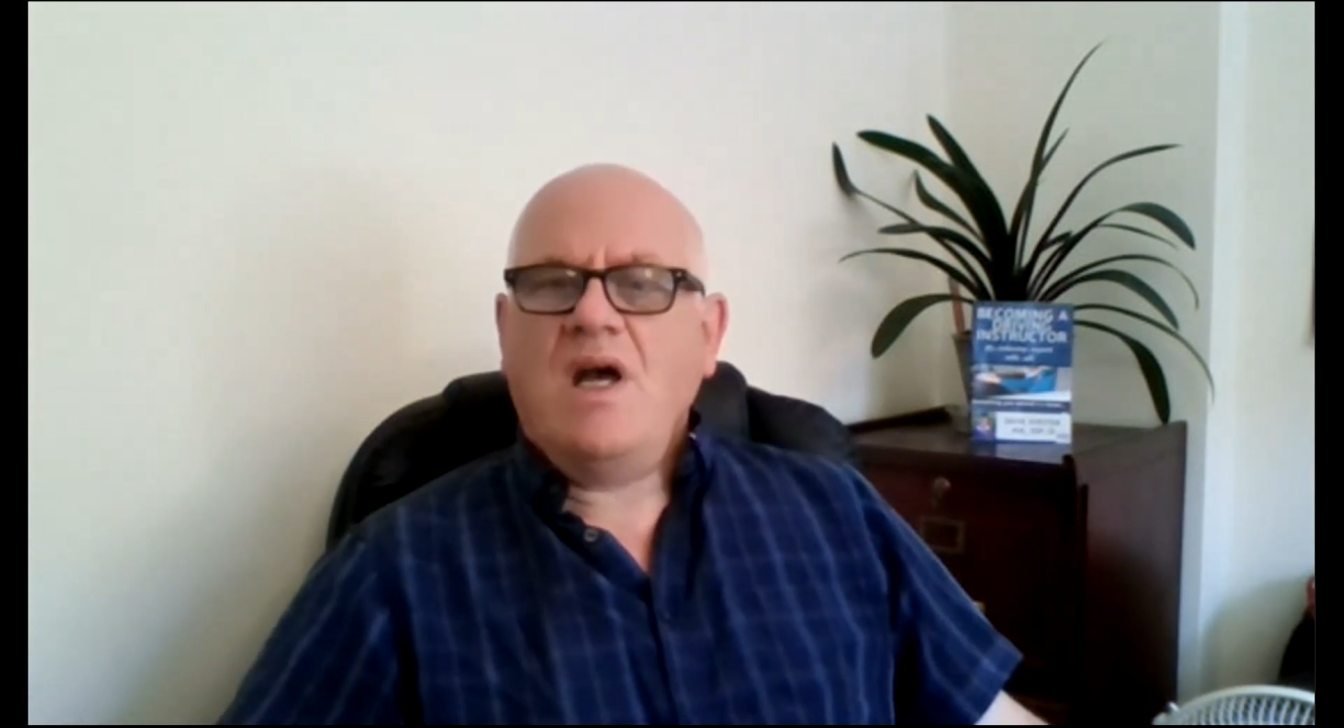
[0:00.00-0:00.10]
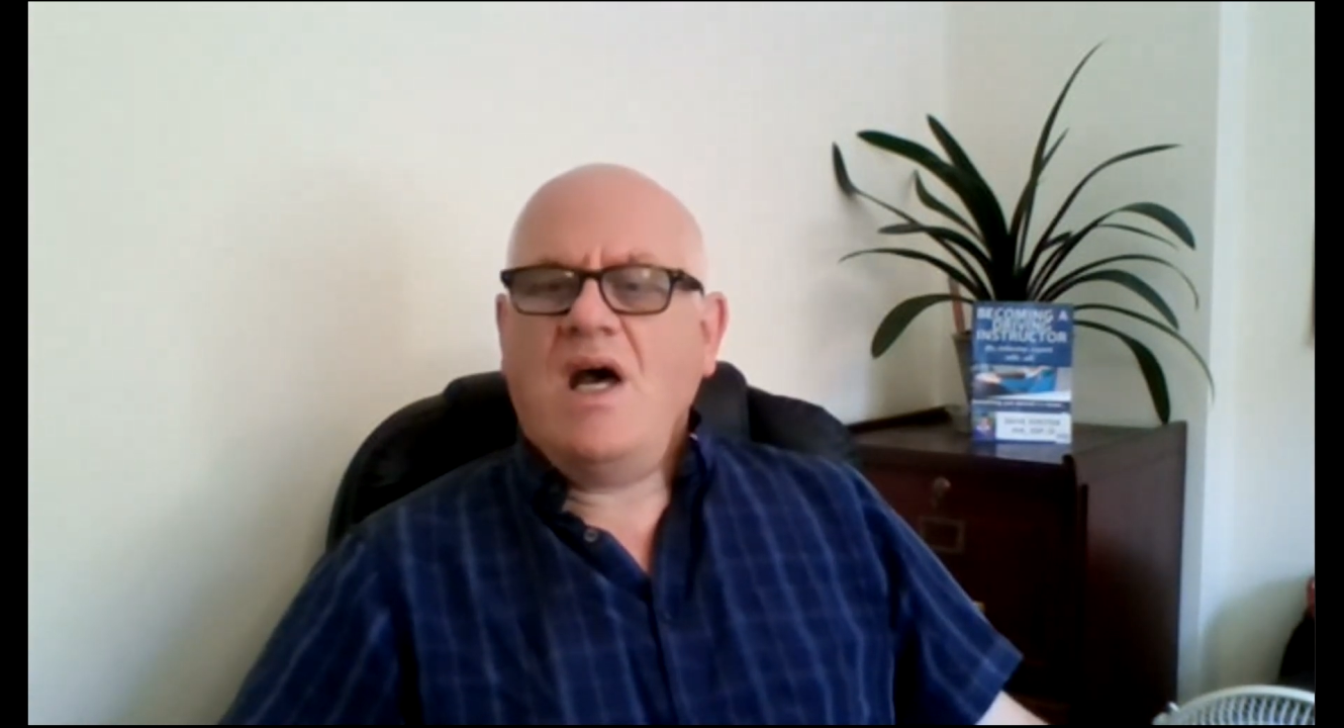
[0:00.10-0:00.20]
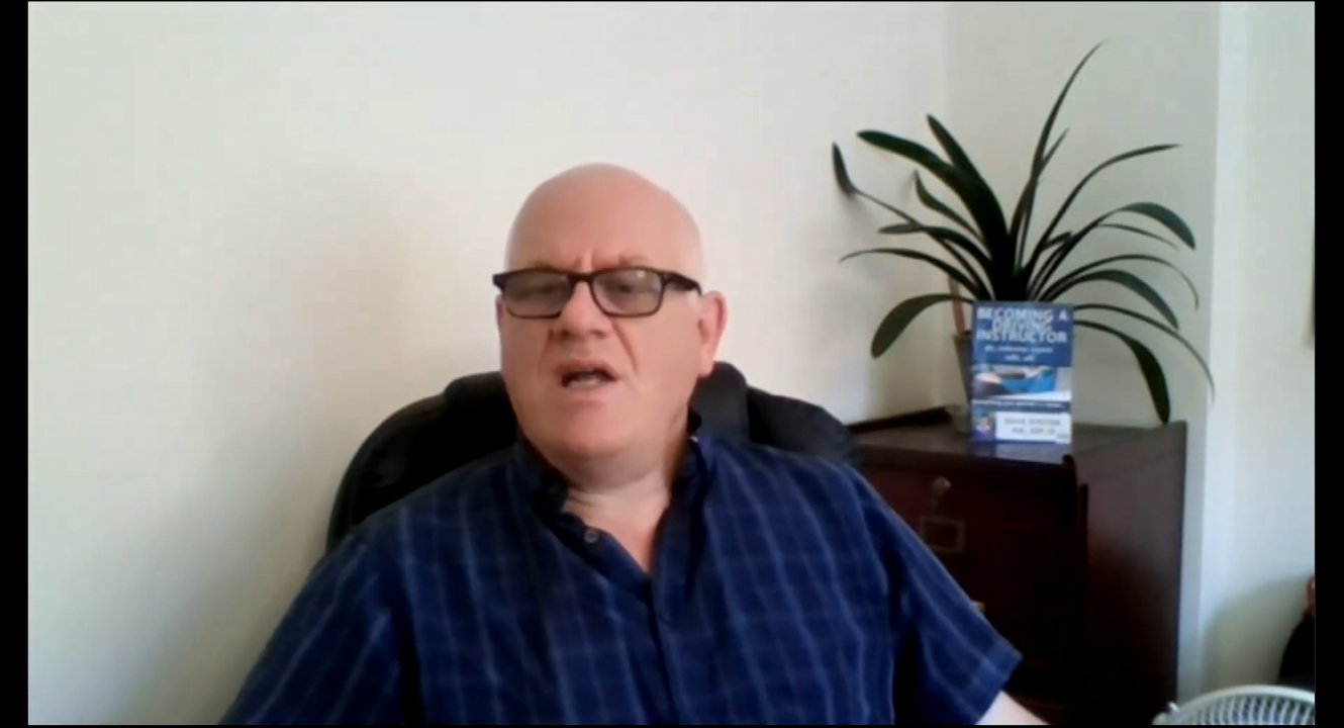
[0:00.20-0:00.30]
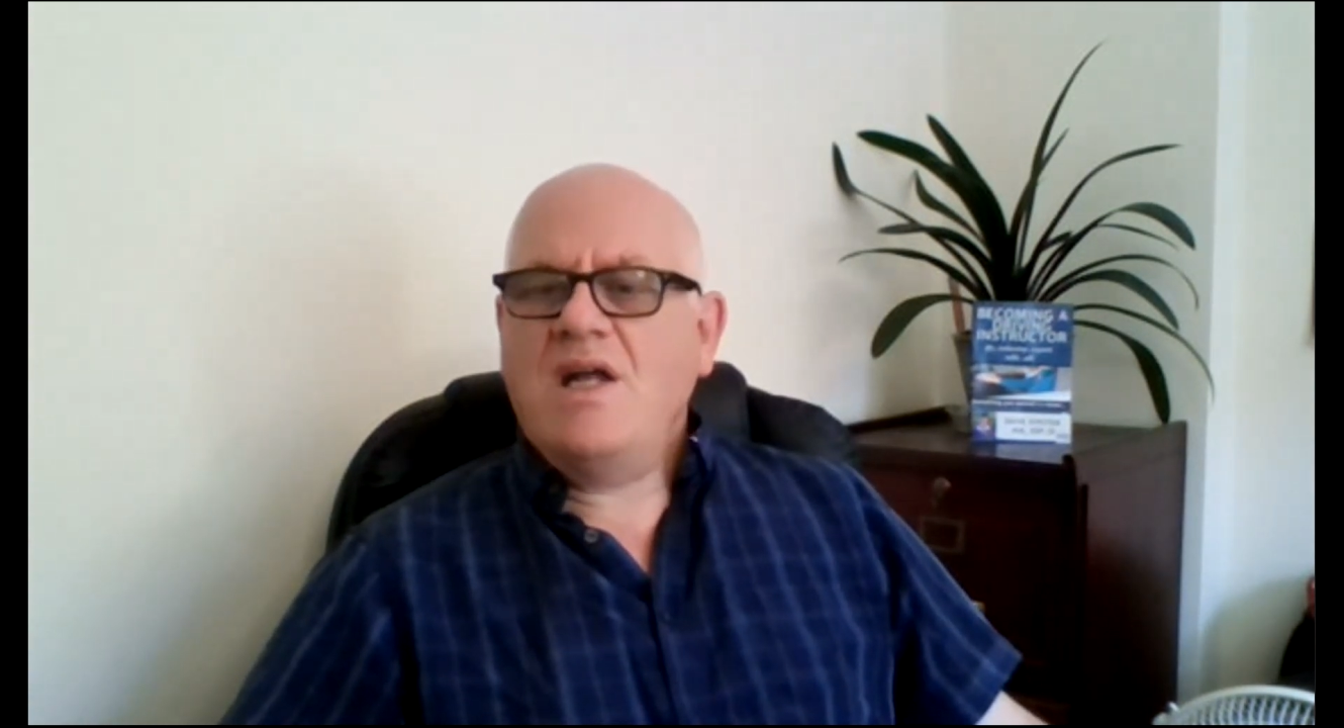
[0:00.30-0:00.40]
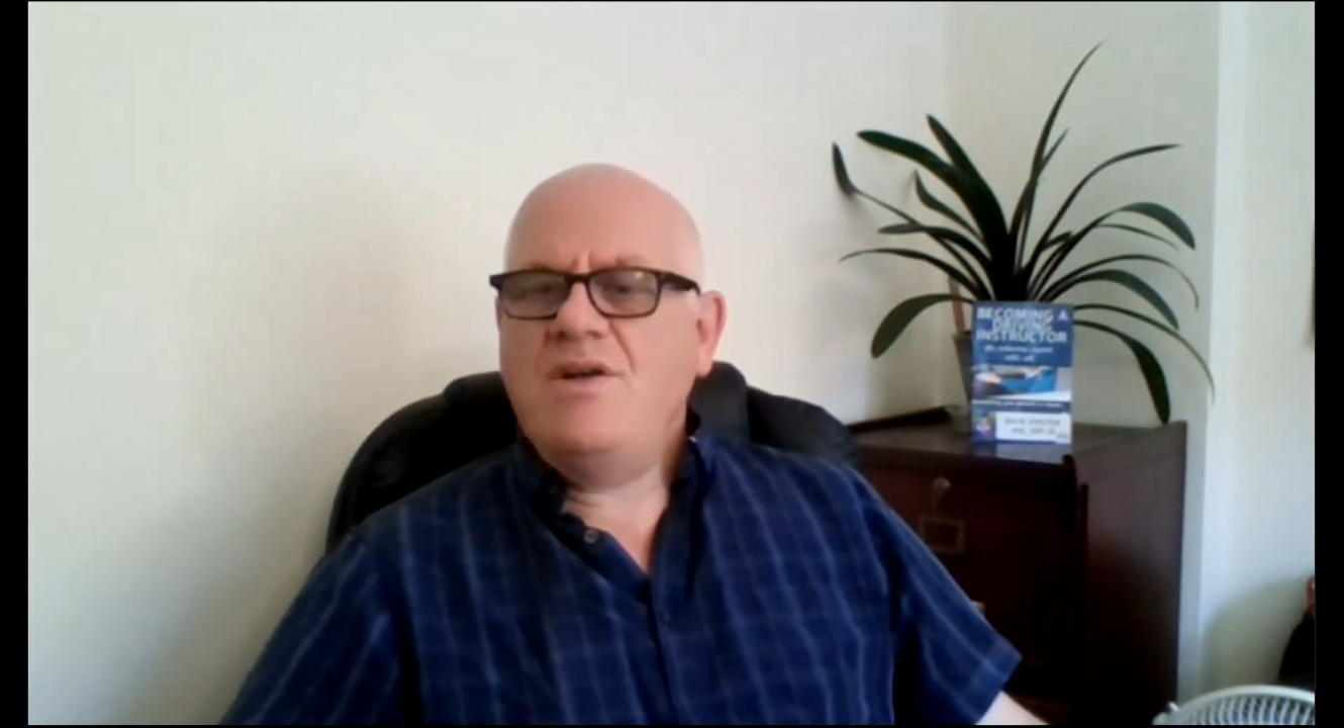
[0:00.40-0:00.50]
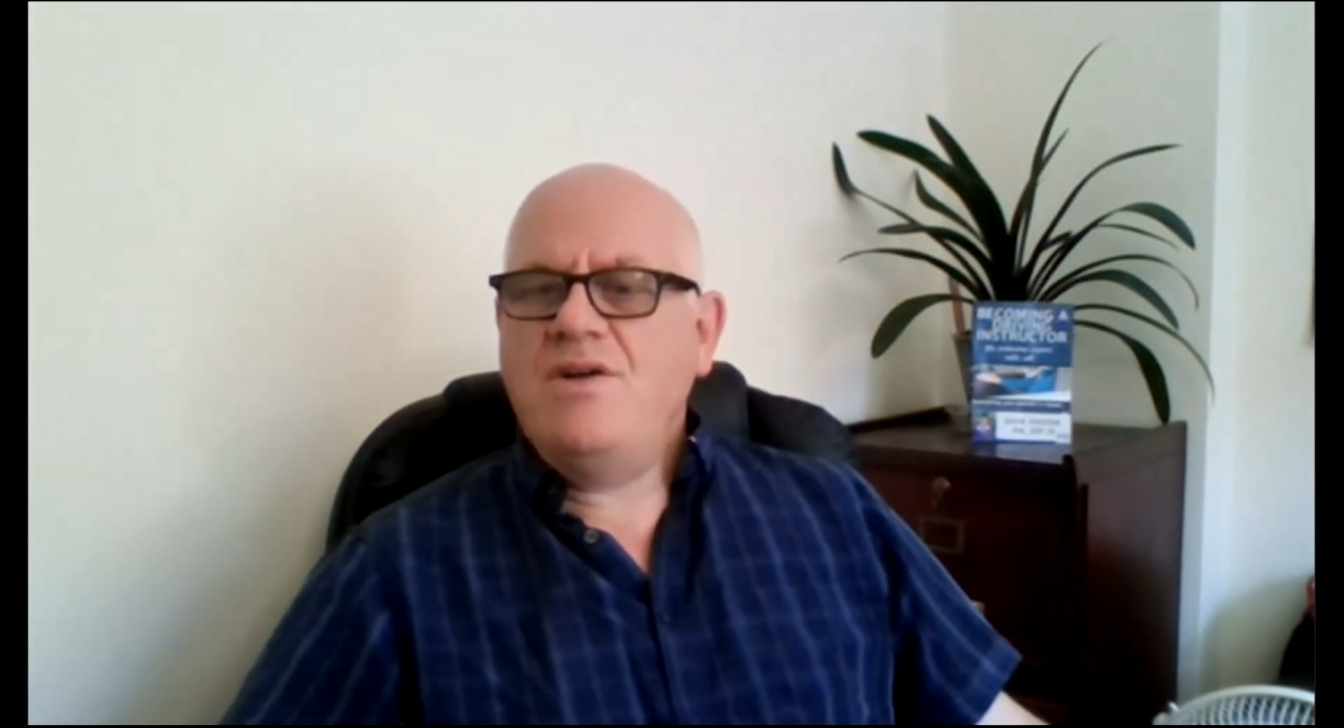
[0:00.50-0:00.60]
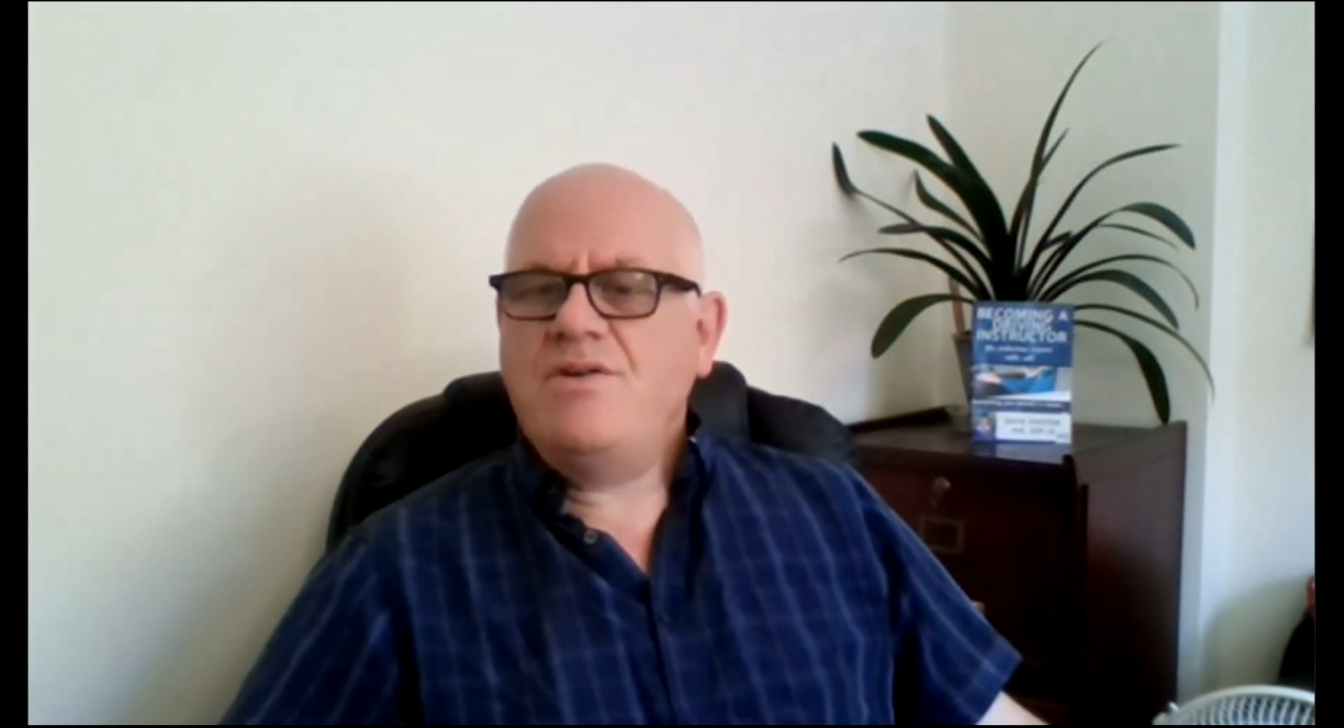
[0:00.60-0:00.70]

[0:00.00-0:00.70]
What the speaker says: And you